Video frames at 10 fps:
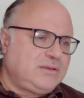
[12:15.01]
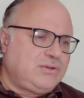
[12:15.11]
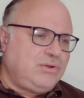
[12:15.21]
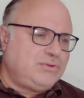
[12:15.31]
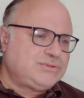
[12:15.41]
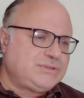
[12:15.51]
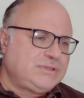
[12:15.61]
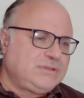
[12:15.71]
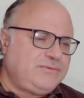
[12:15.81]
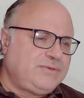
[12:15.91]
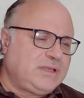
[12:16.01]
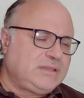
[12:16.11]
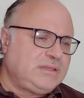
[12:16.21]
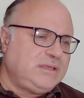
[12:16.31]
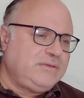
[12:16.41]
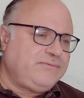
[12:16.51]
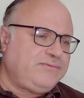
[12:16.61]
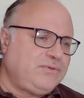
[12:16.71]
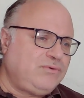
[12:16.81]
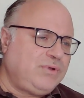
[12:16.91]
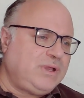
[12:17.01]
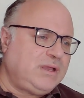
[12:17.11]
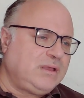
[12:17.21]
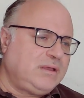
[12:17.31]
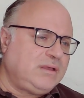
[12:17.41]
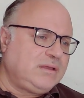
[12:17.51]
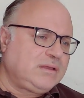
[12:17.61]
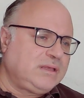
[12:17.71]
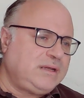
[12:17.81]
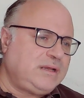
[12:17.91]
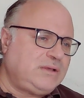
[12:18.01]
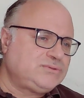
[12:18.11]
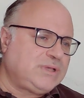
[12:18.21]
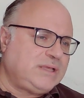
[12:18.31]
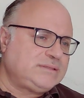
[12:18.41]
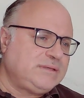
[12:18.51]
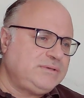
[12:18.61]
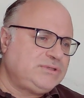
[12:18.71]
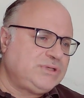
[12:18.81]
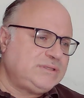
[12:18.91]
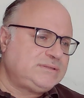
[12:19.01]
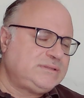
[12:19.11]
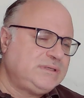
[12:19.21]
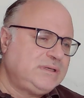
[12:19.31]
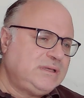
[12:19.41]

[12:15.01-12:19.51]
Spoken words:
cause significantly fewer greenhouse gas emissions